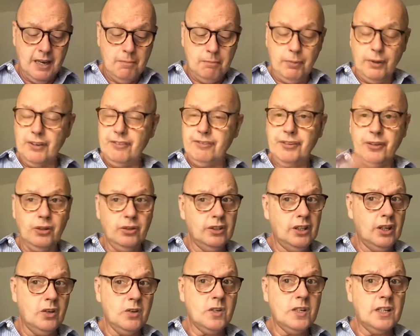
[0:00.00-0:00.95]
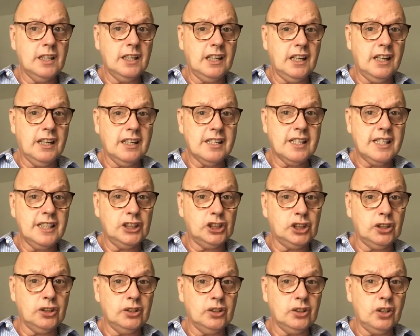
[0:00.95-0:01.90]
Put a few of those in a glass dish
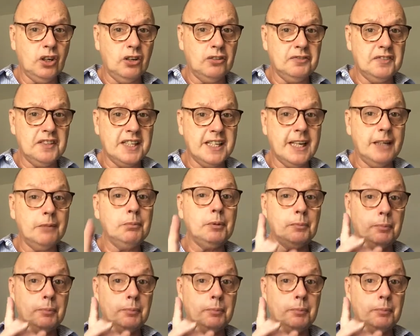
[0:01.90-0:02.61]
on your coffee table,